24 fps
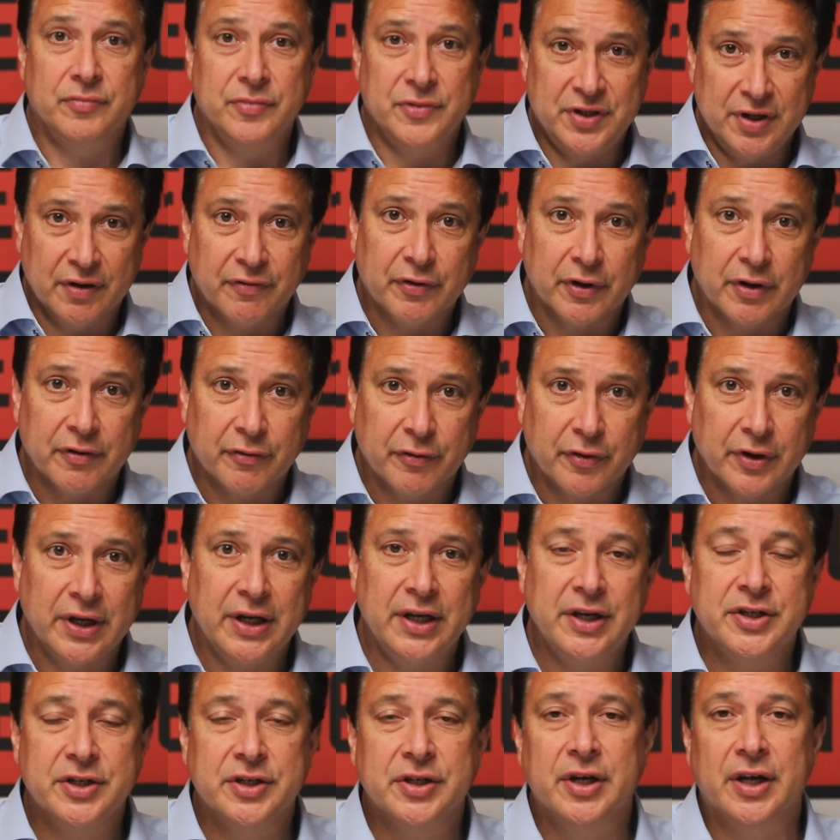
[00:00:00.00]
different for
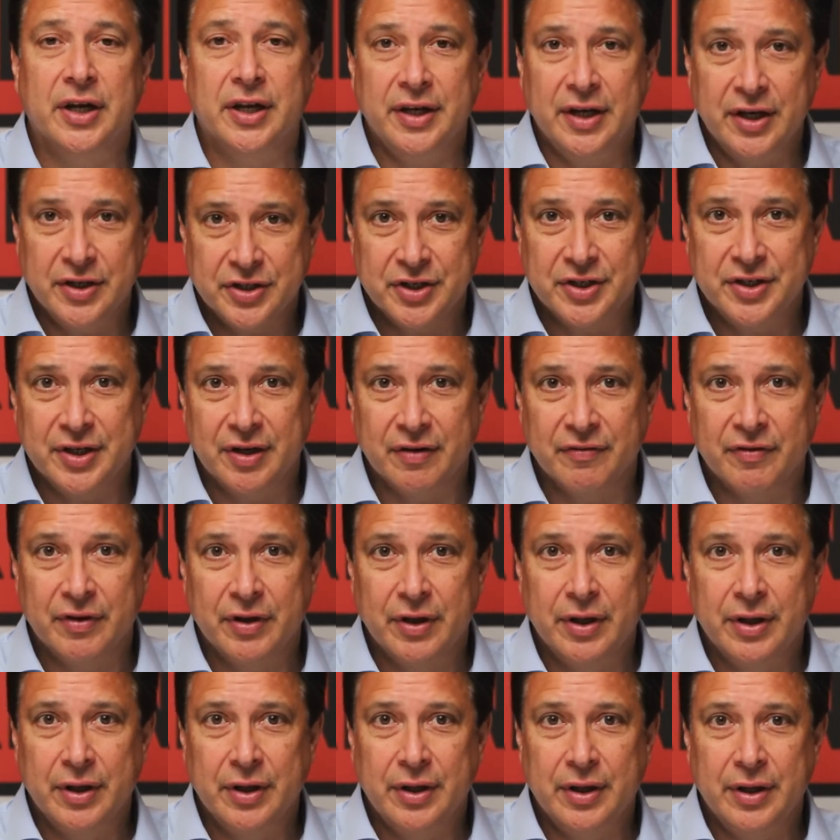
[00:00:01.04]
each initiative.
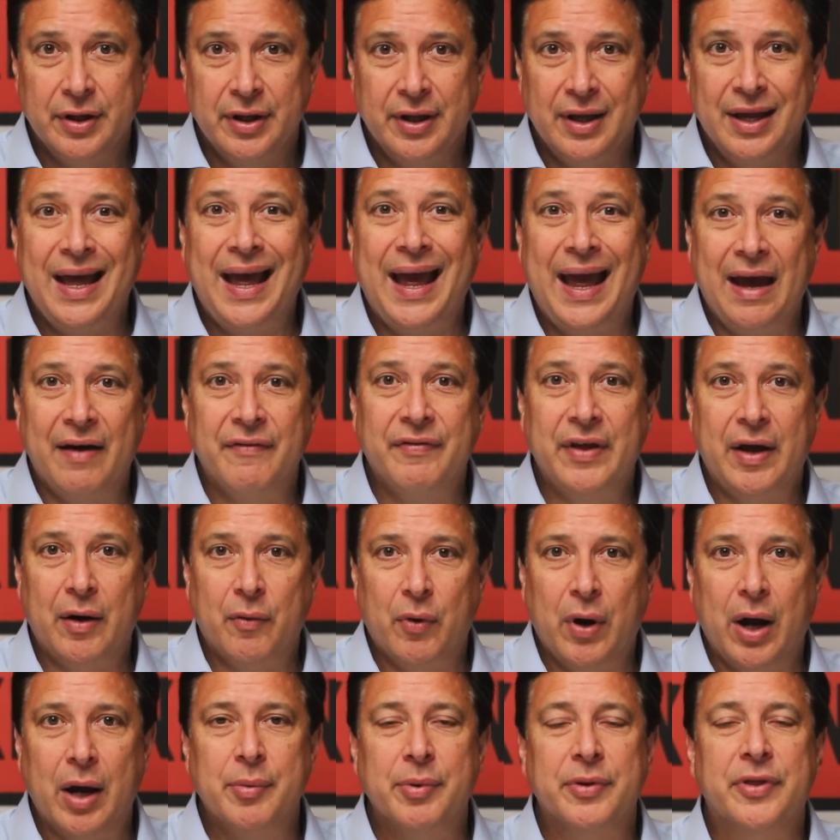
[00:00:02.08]
Have that
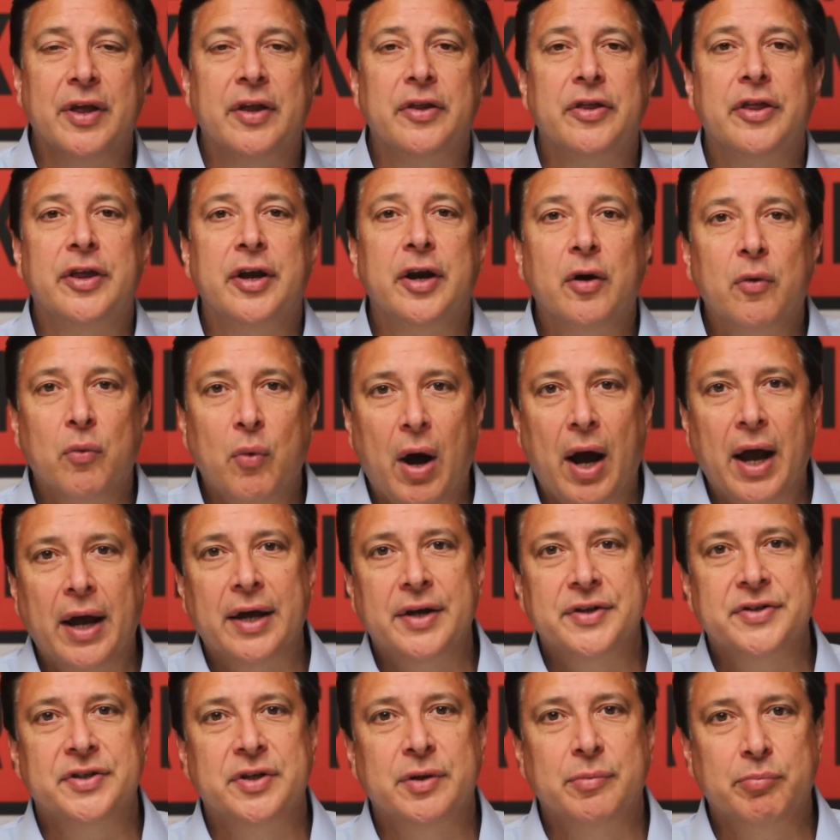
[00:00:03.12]
why, but then their why
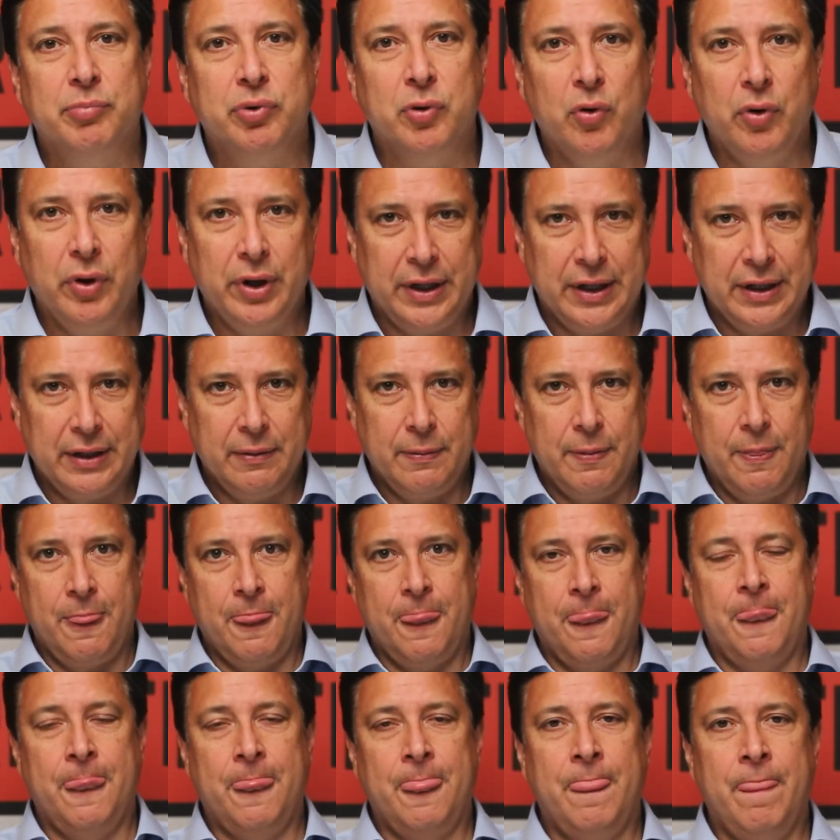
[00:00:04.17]
as an employee
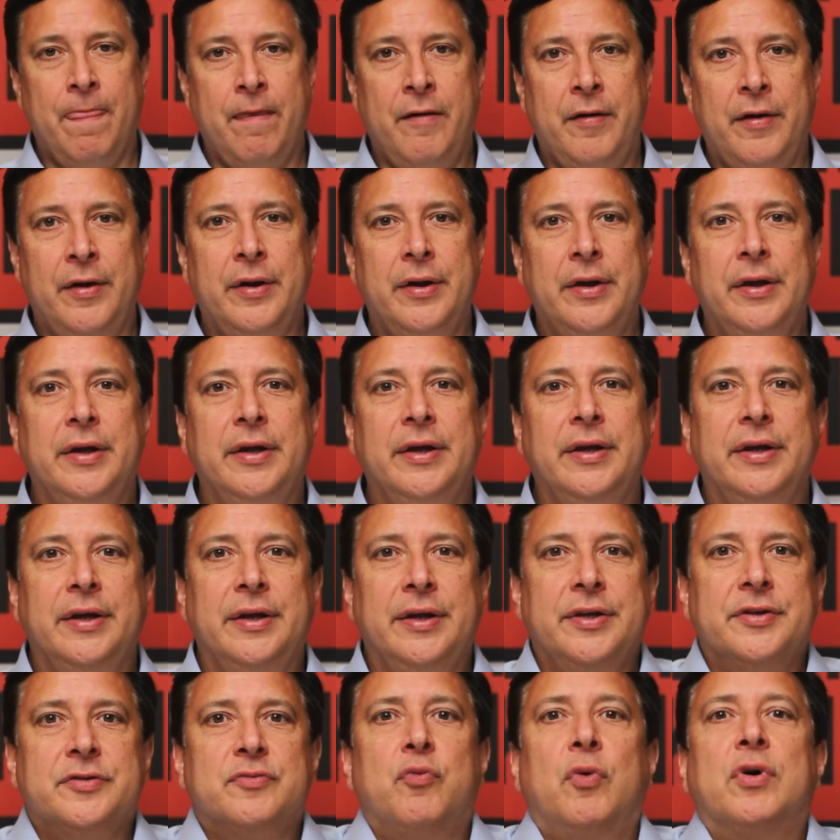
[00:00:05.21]

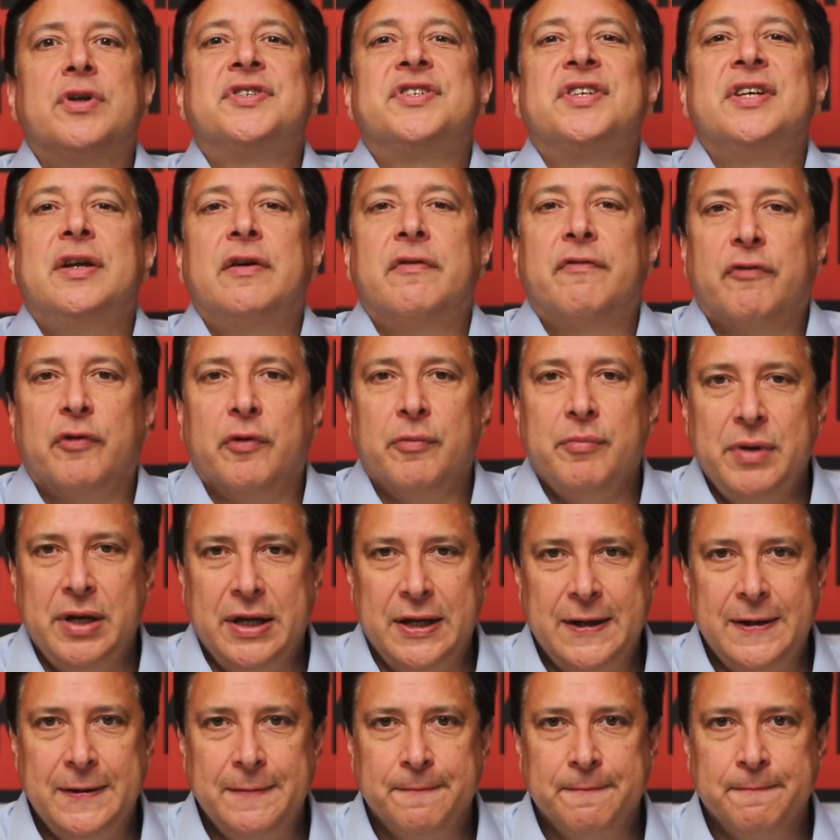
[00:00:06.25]
is what's in it for
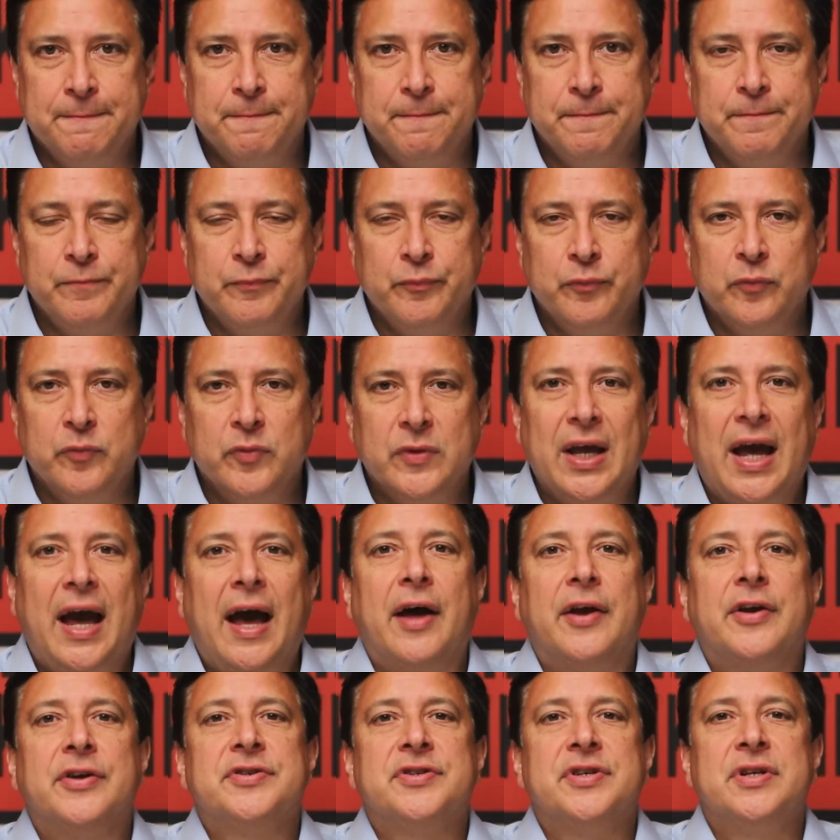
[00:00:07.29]
me? How
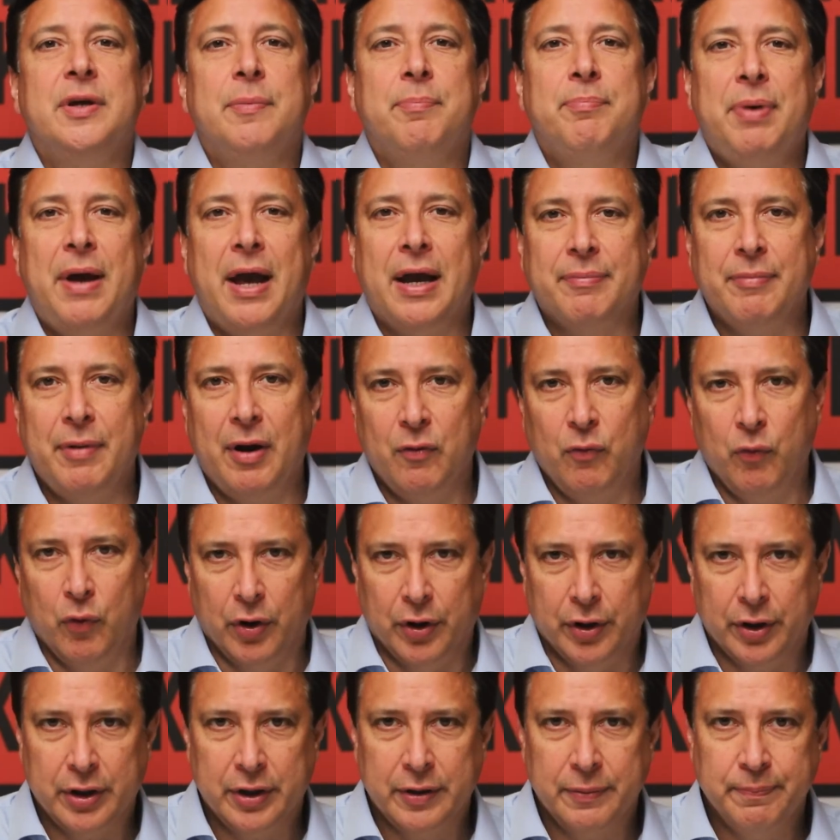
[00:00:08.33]
does it impact my
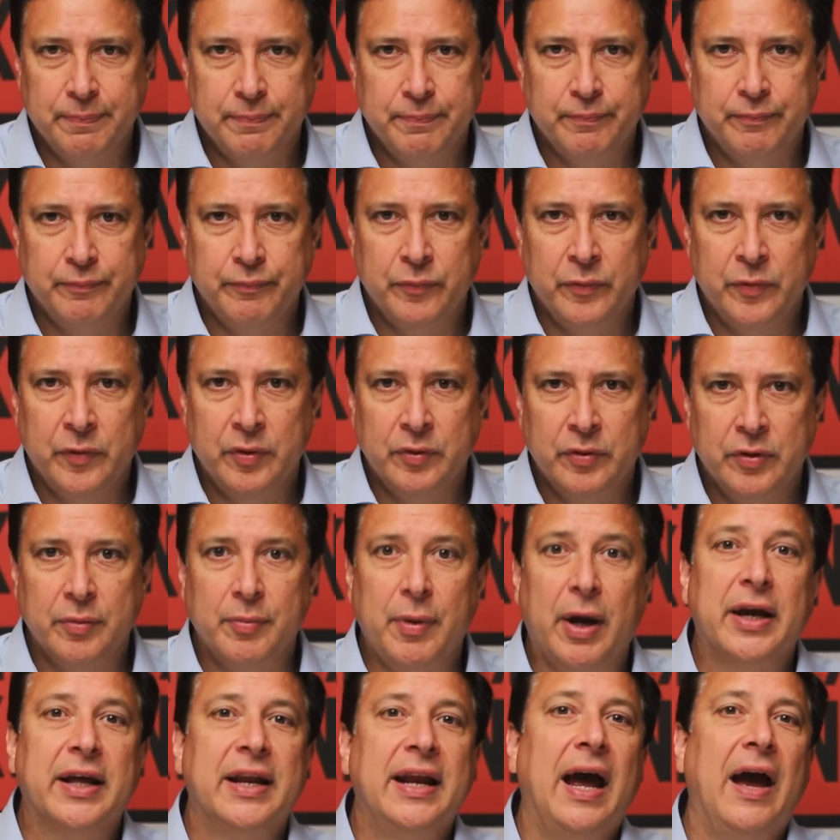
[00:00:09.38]
work? Am
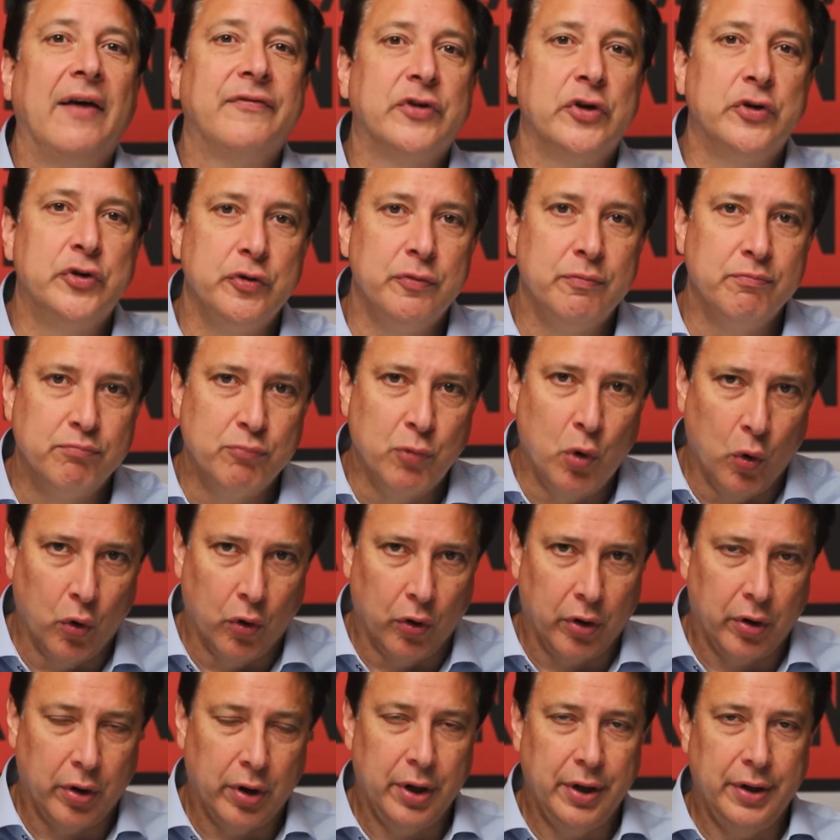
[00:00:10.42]
I going to have to do
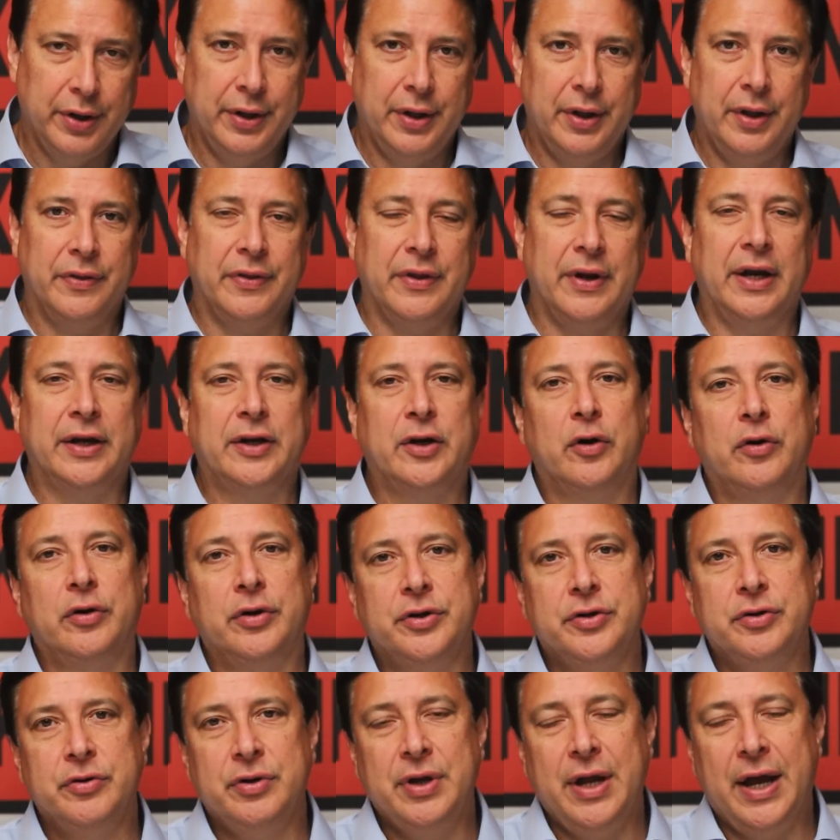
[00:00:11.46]
more than I currently
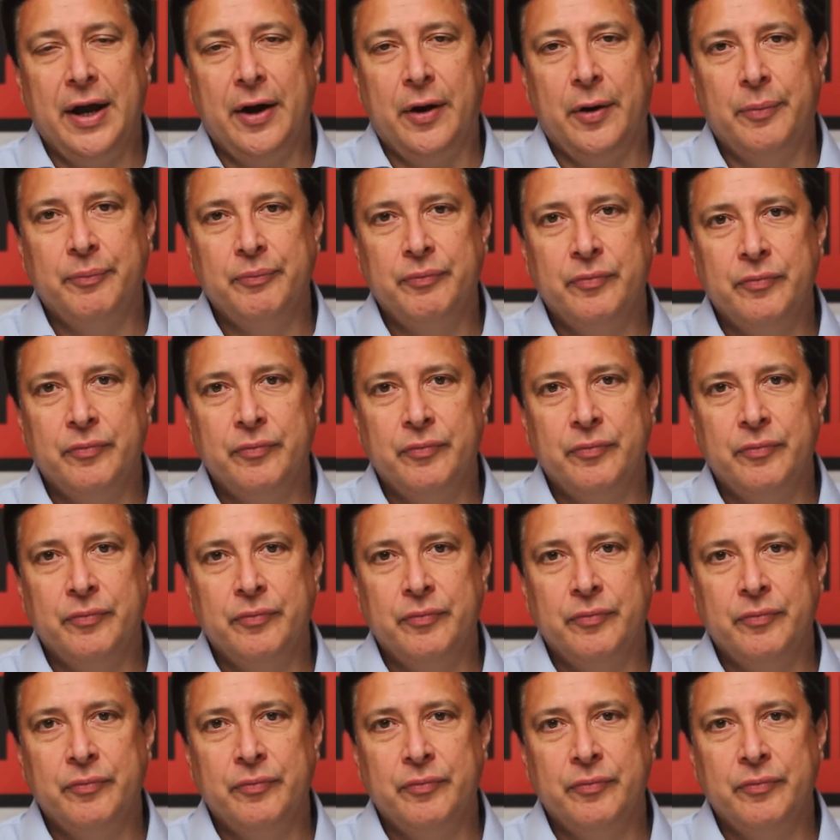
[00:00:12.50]
do now?